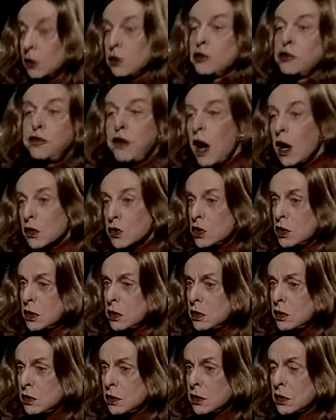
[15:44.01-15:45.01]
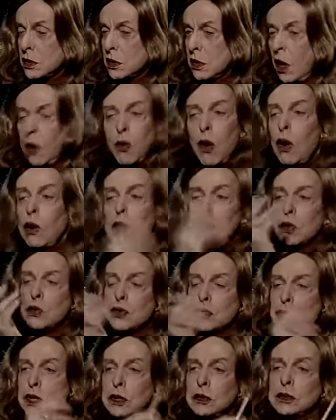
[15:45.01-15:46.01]
Ah, Little Foxes. Oh,
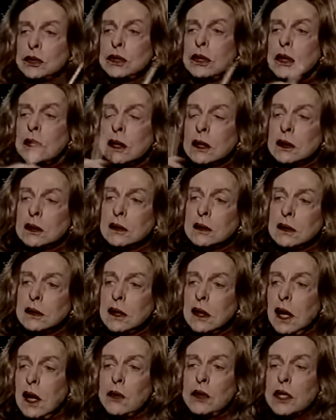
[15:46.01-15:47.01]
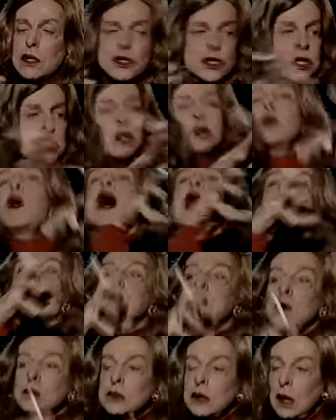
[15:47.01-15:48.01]
all those shows, uh-huh. darling. Oh, yeah, she
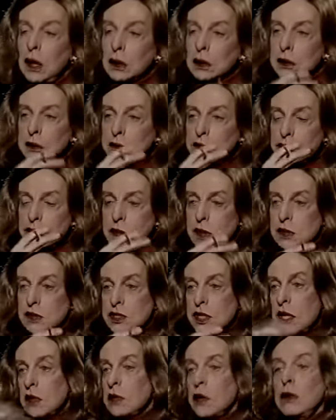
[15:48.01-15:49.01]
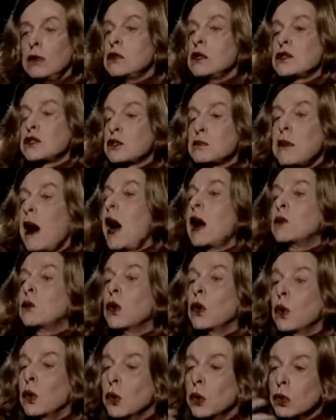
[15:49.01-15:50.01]
grabbed them, darling. Just said, oh, this is
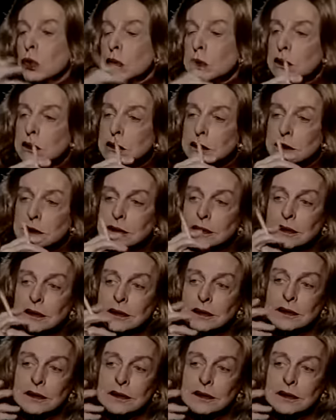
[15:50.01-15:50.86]
my role.